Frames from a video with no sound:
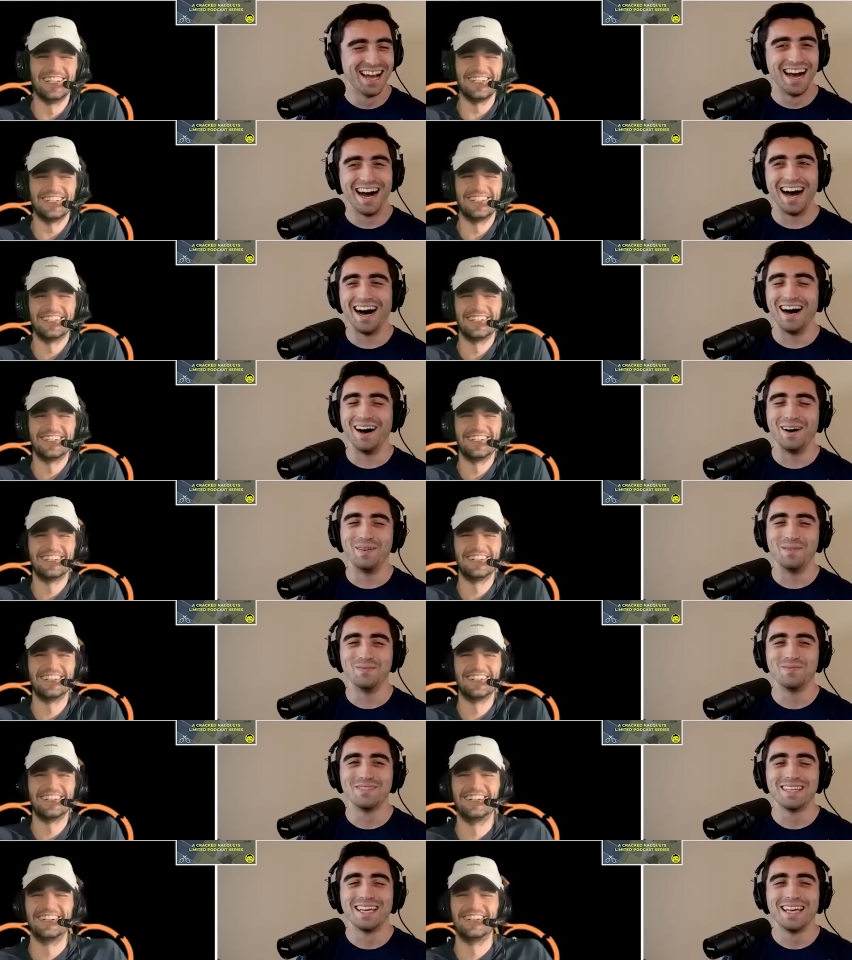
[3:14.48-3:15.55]
Speaker 1: um,
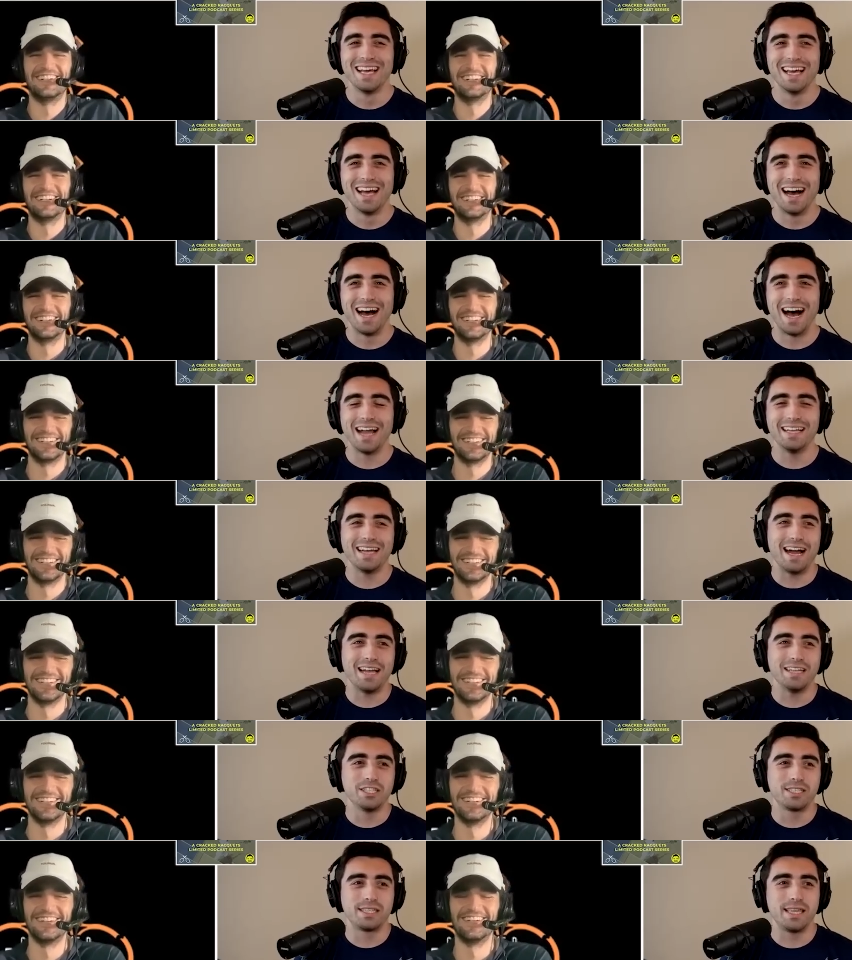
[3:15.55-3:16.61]
I, I
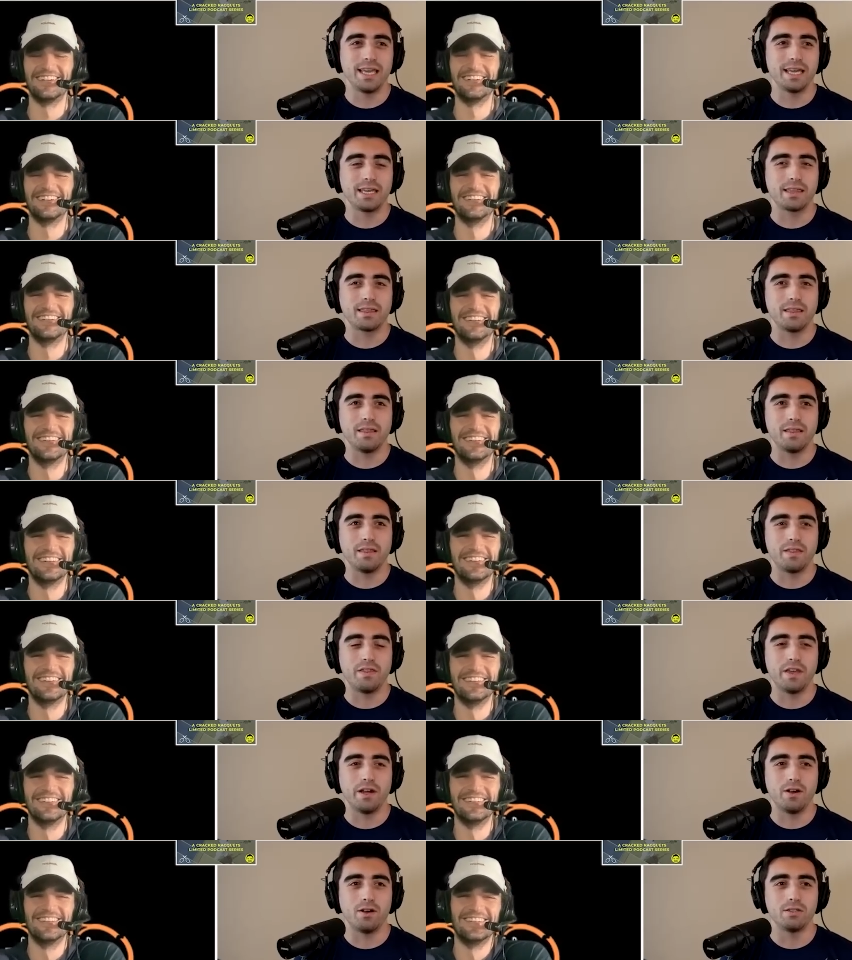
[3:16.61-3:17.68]
just think
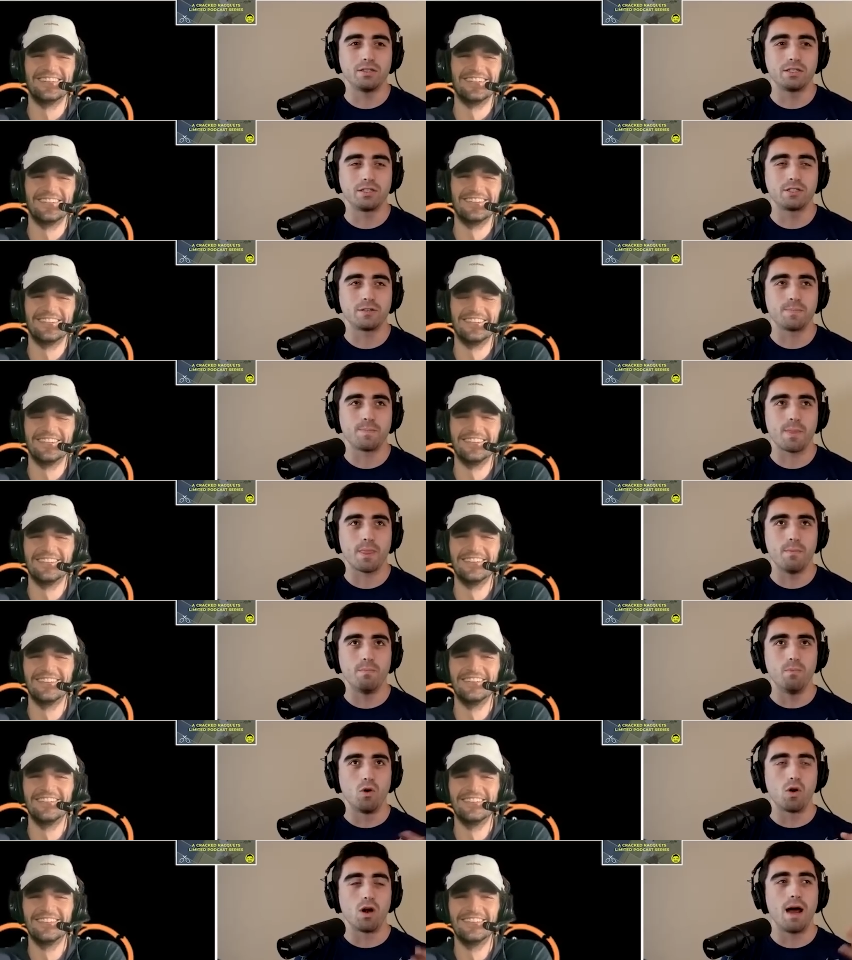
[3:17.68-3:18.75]
there's
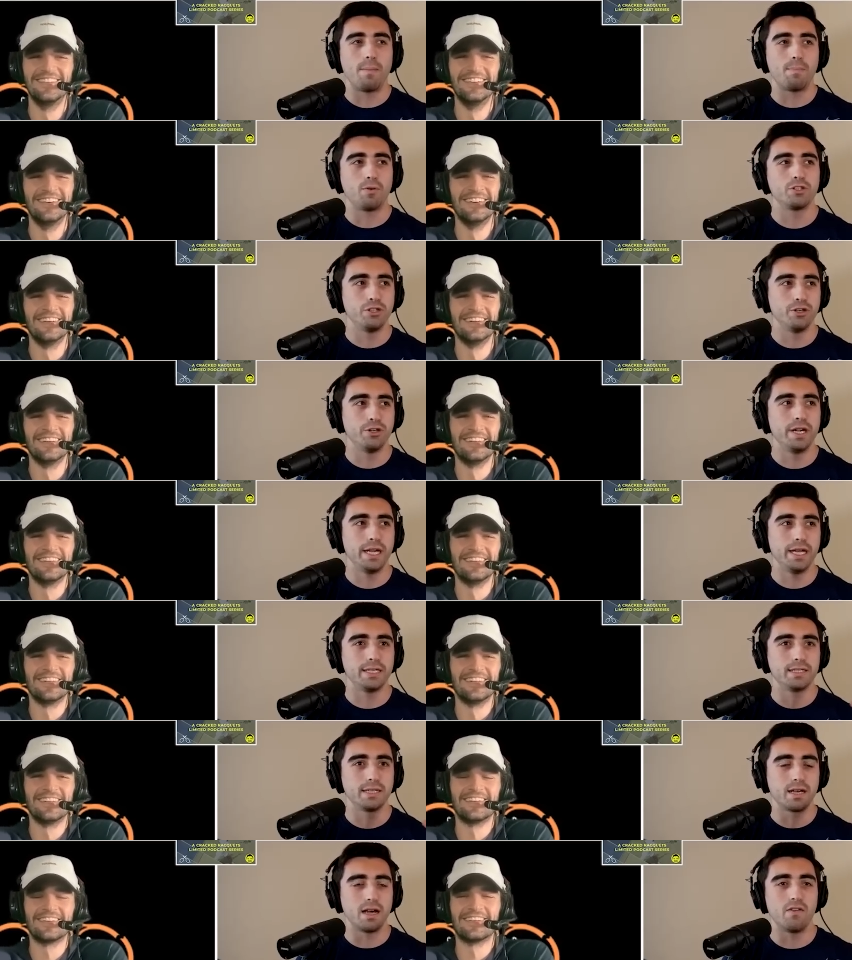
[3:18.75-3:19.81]
more opportunity
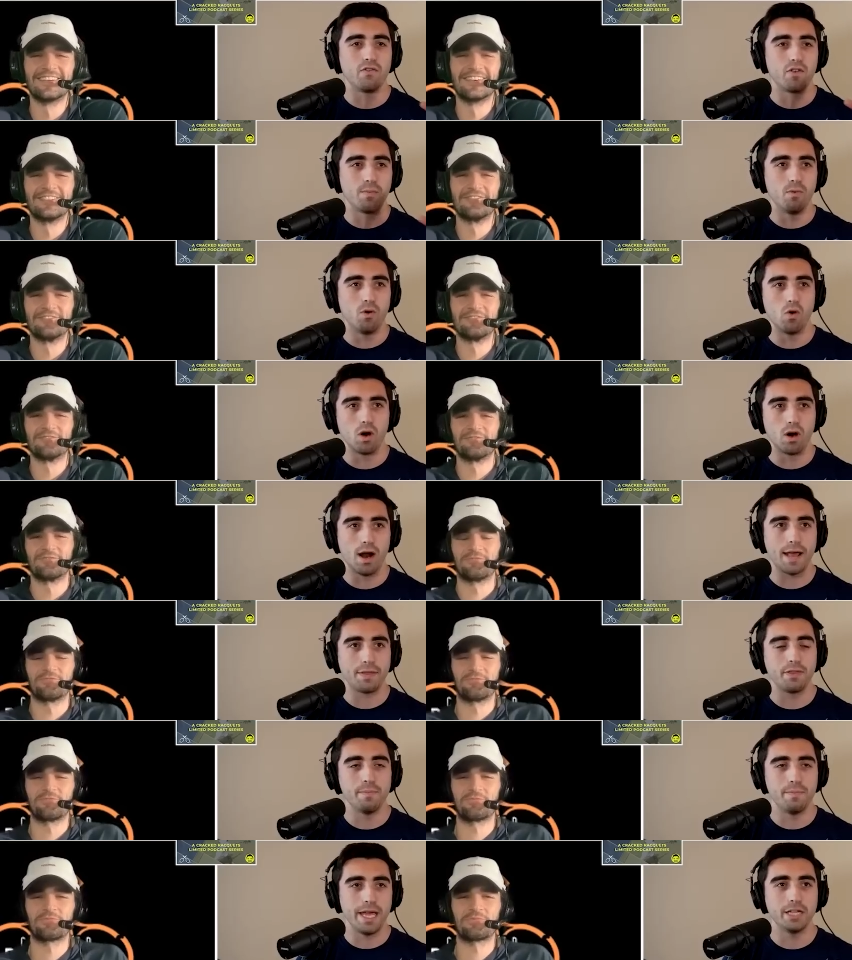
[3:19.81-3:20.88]
to cover more at
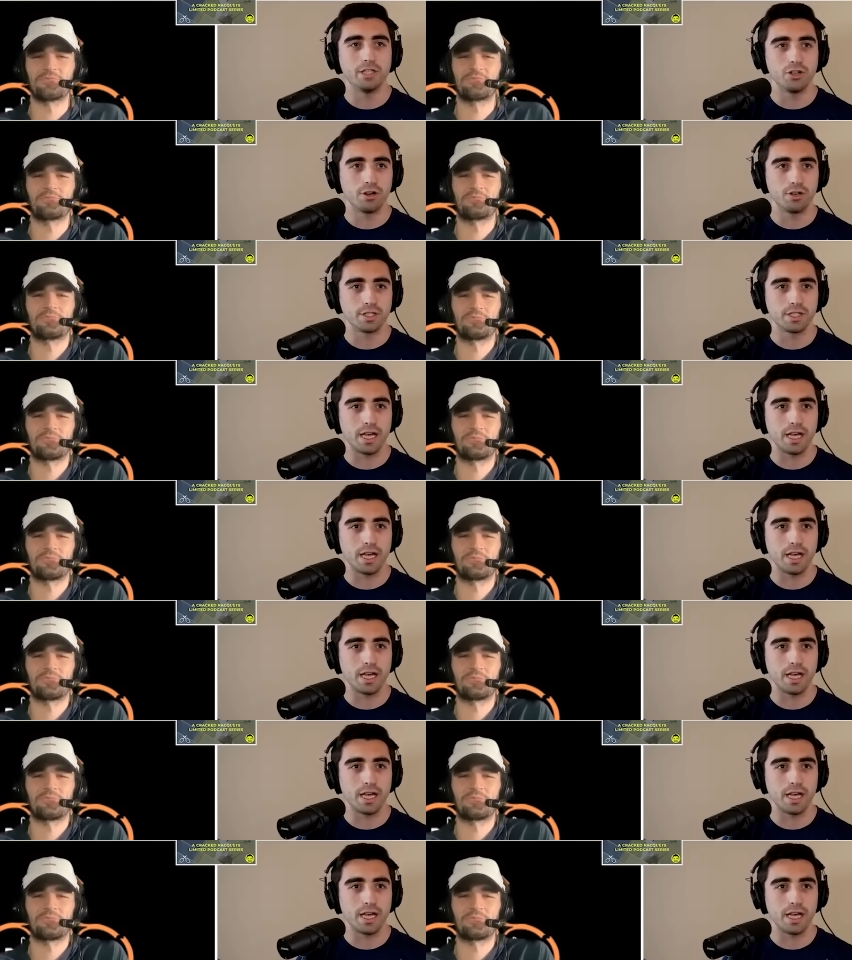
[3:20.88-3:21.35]
the majors.